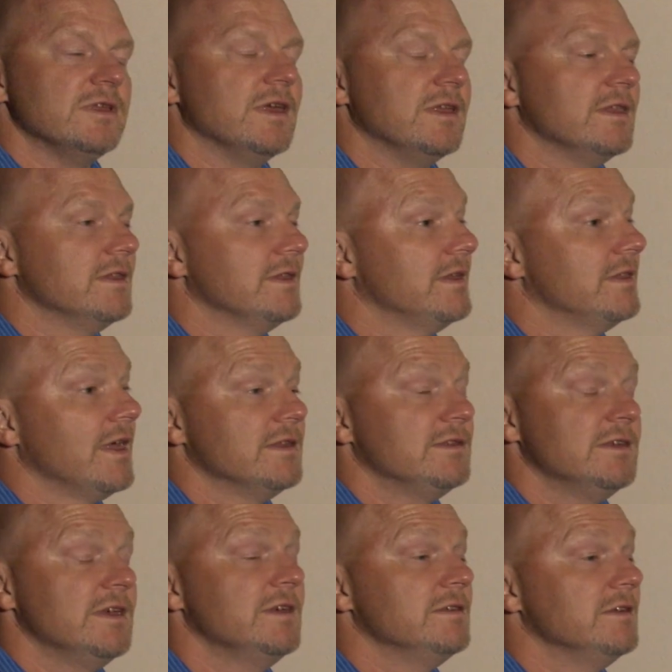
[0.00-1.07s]
and
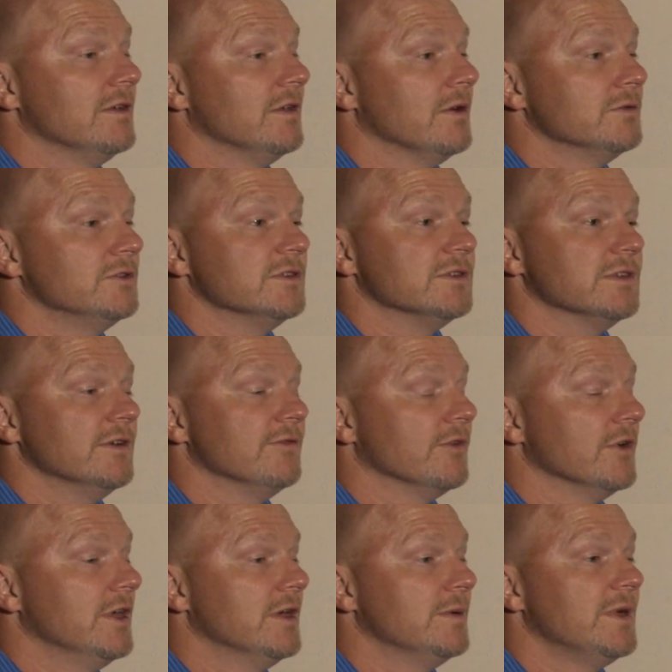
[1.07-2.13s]
that's it, you know, just live
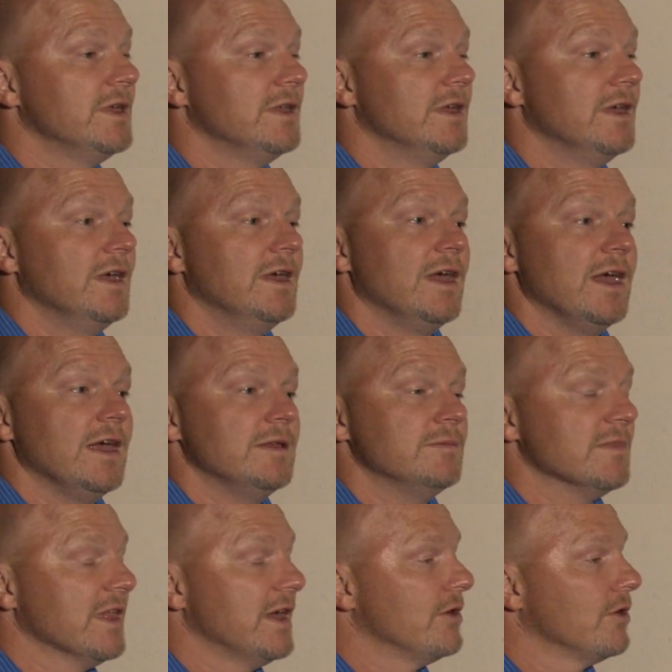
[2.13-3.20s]
for him,
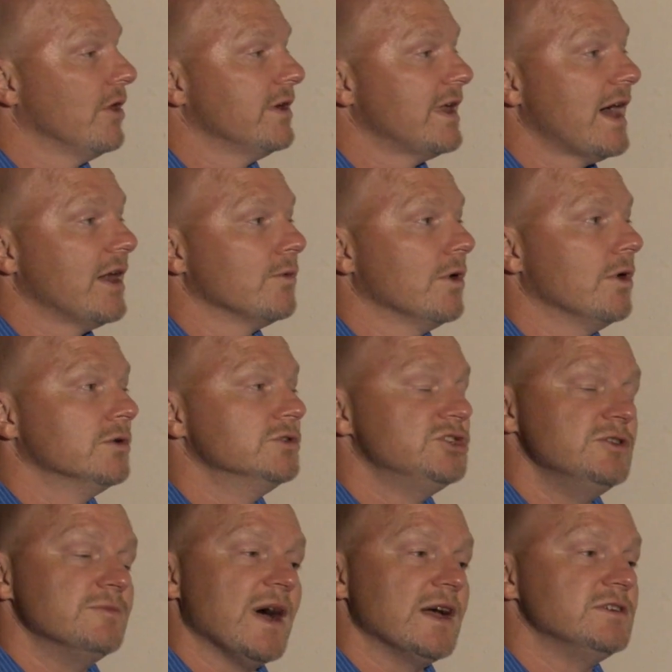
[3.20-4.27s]
and later on down the road,
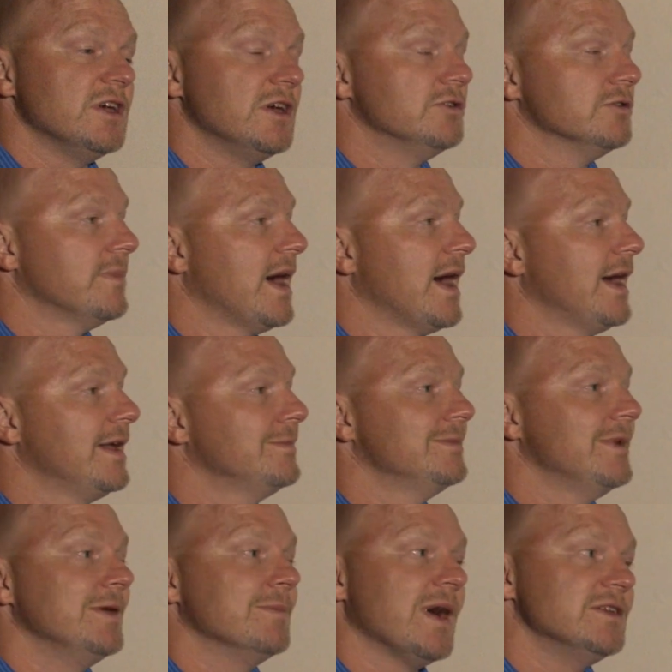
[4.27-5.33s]
she might change her mind,
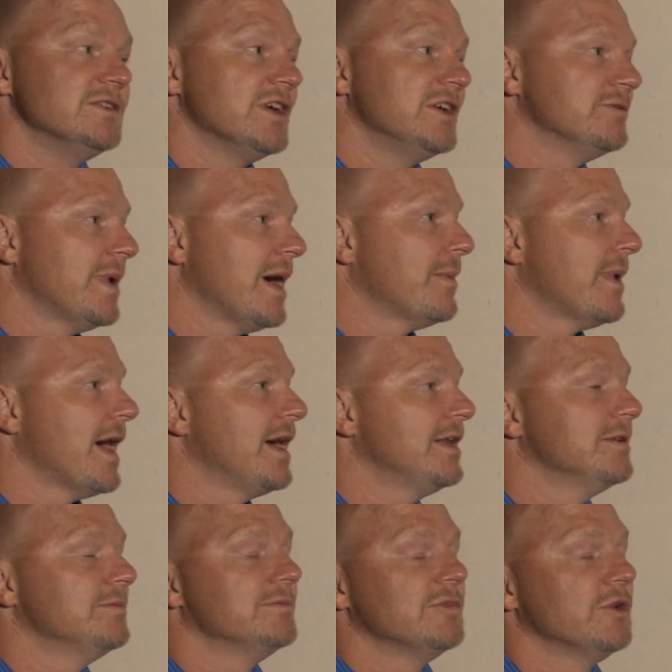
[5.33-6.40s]
he might change my
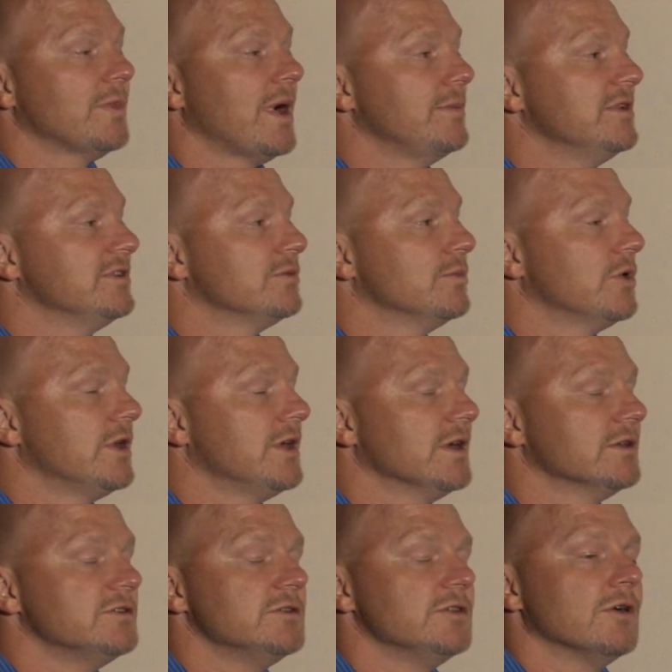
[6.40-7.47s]
mind, and there might be someone
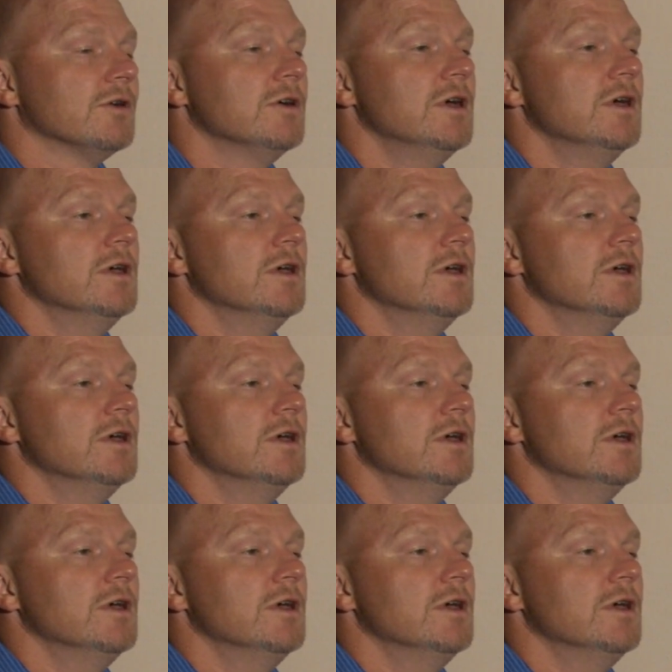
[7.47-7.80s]
else, you know.